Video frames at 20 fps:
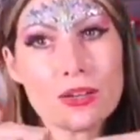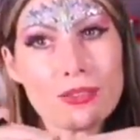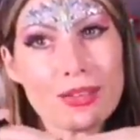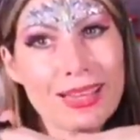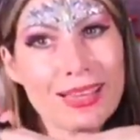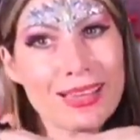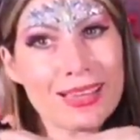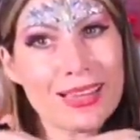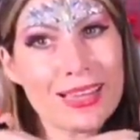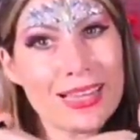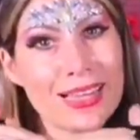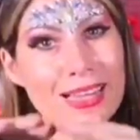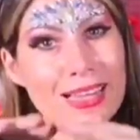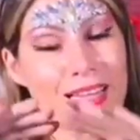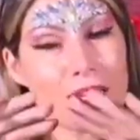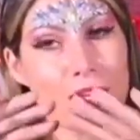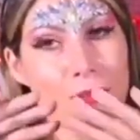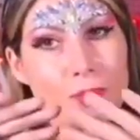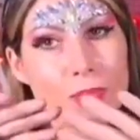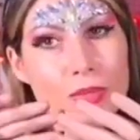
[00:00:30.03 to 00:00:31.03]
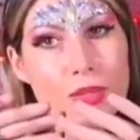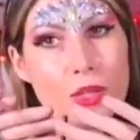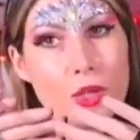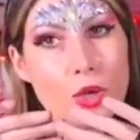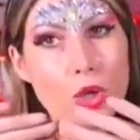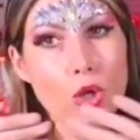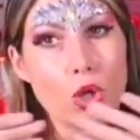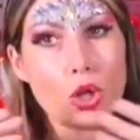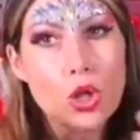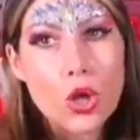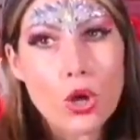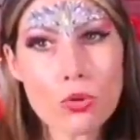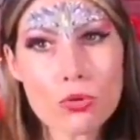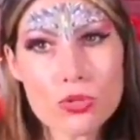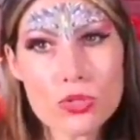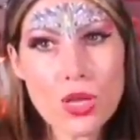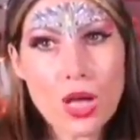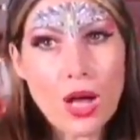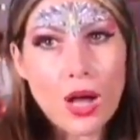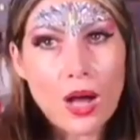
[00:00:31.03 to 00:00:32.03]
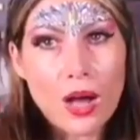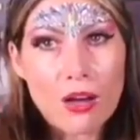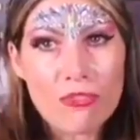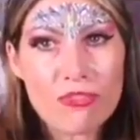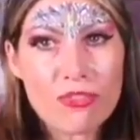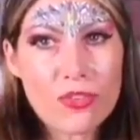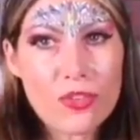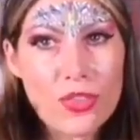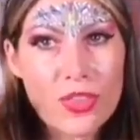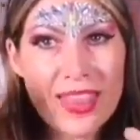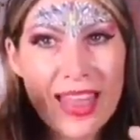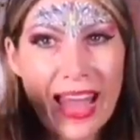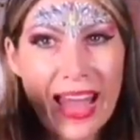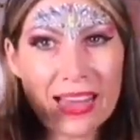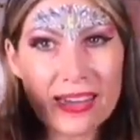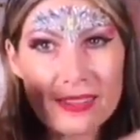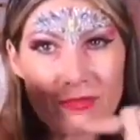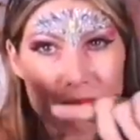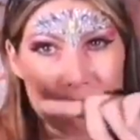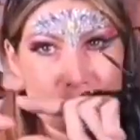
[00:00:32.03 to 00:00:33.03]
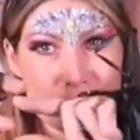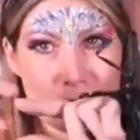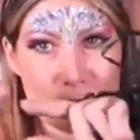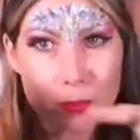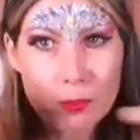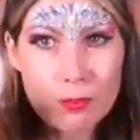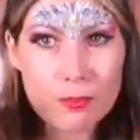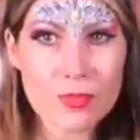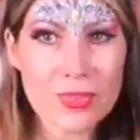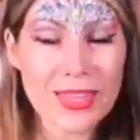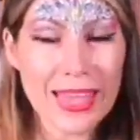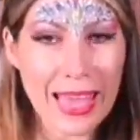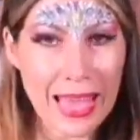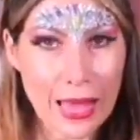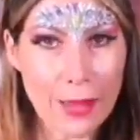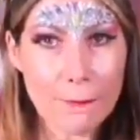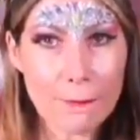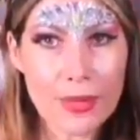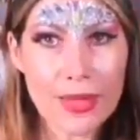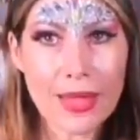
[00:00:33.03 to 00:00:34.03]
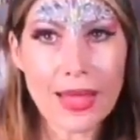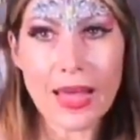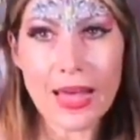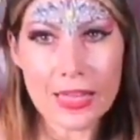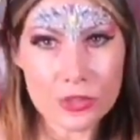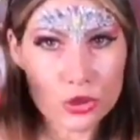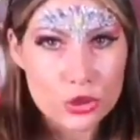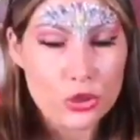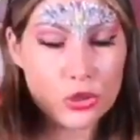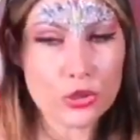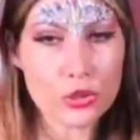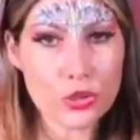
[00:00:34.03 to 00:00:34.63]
of like close off that gap under